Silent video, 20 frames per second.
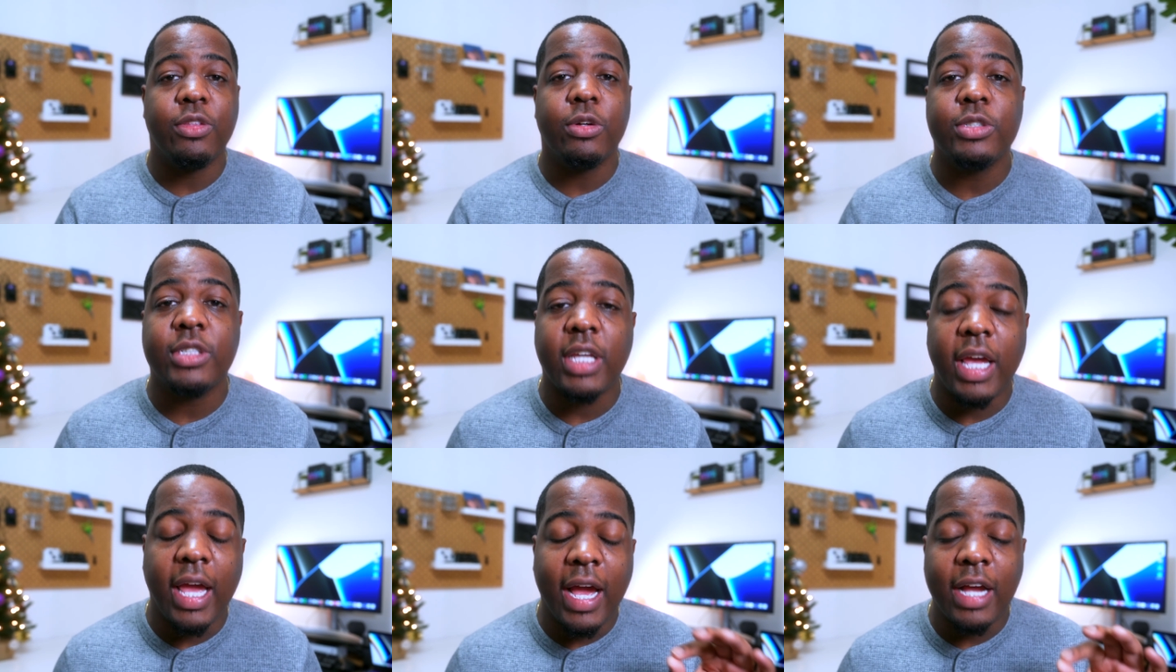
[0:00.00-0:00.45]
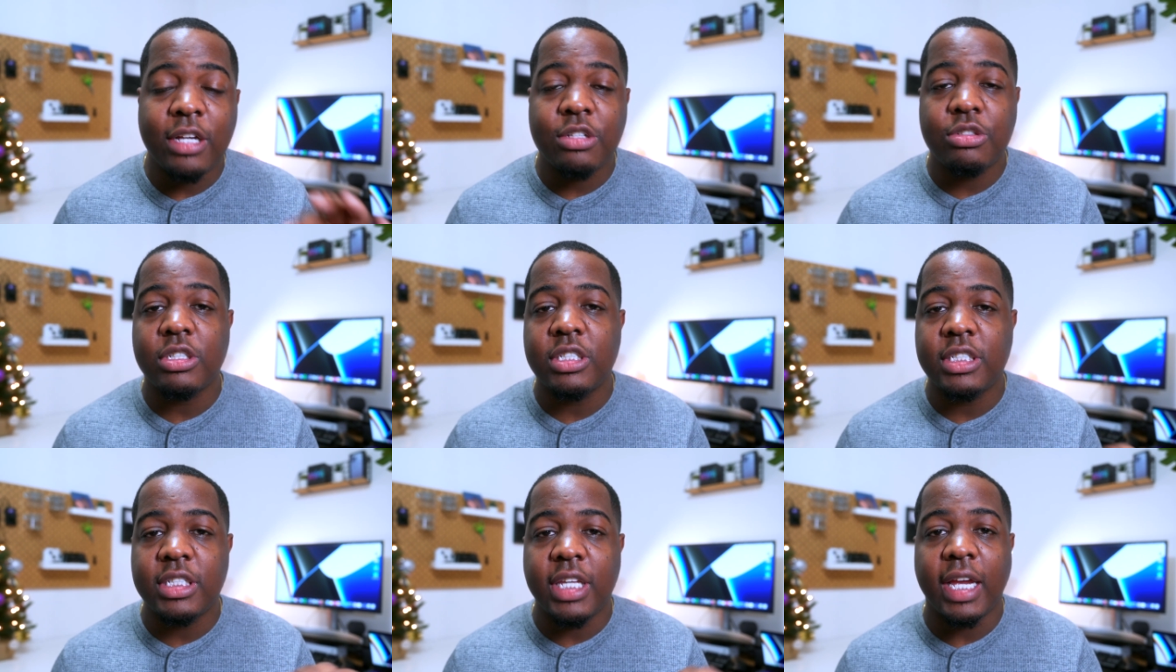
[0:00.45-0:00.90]
those
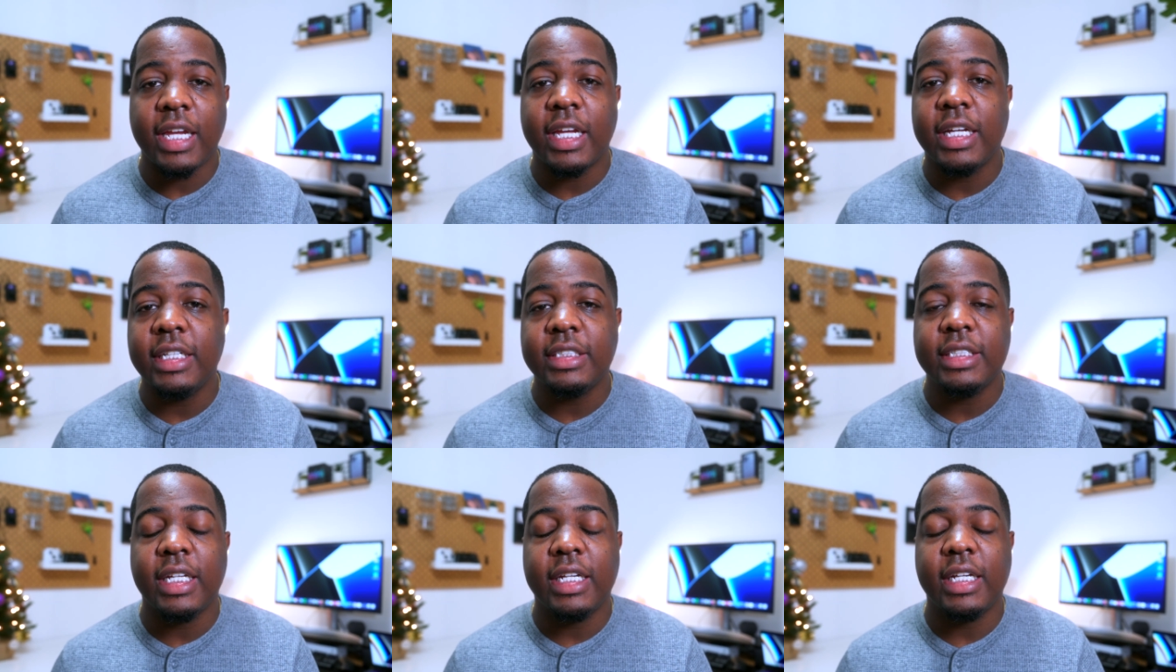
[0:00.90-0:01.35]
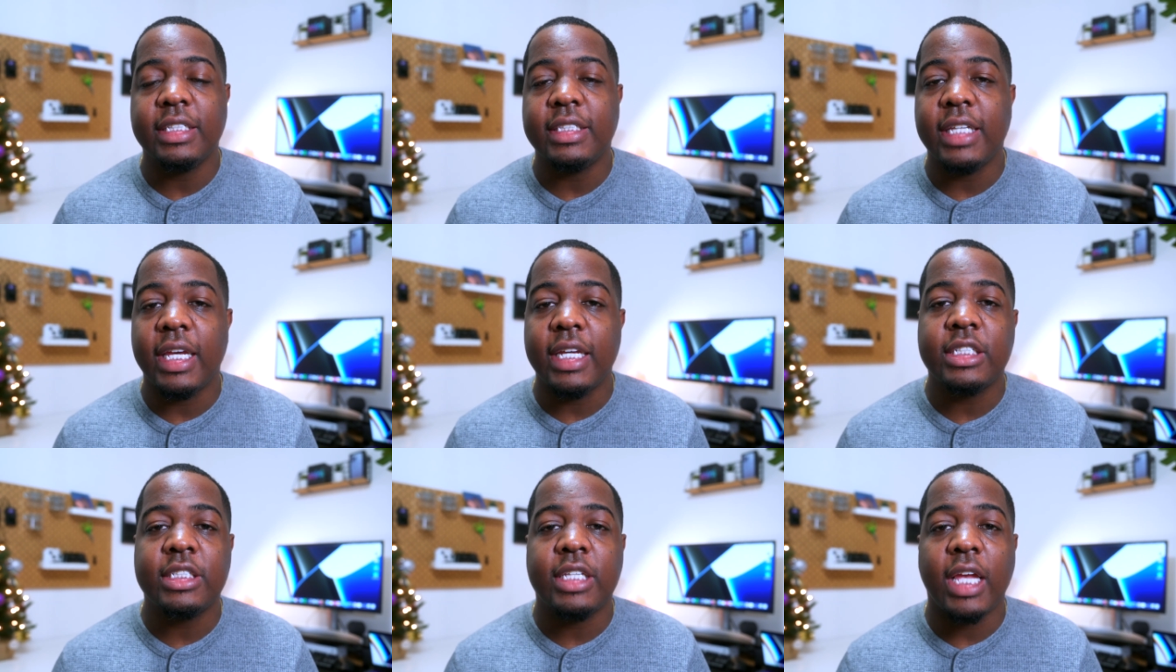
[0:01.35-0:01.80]
extra seconds that it
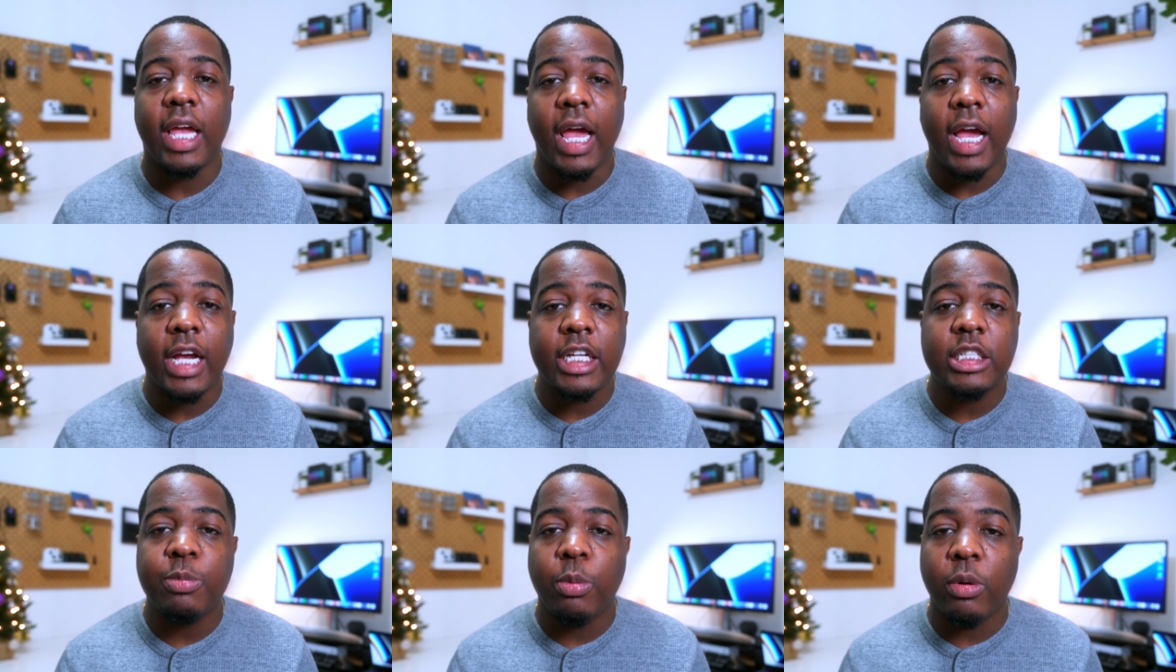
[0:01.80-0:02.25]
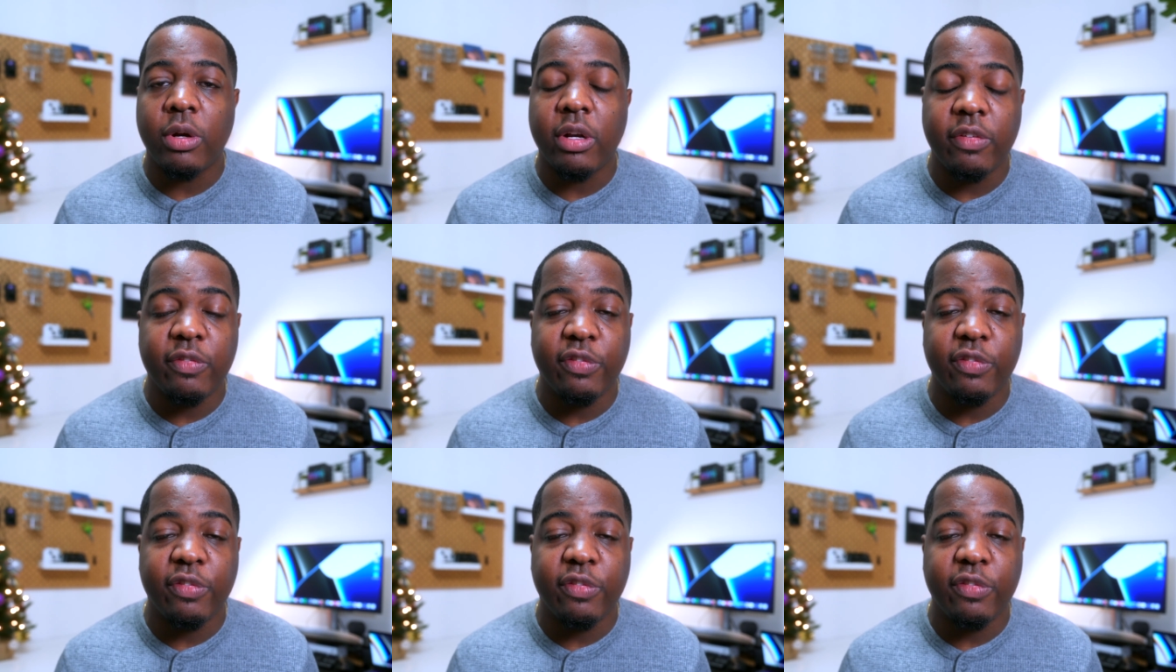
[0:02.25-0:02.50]
takes to export a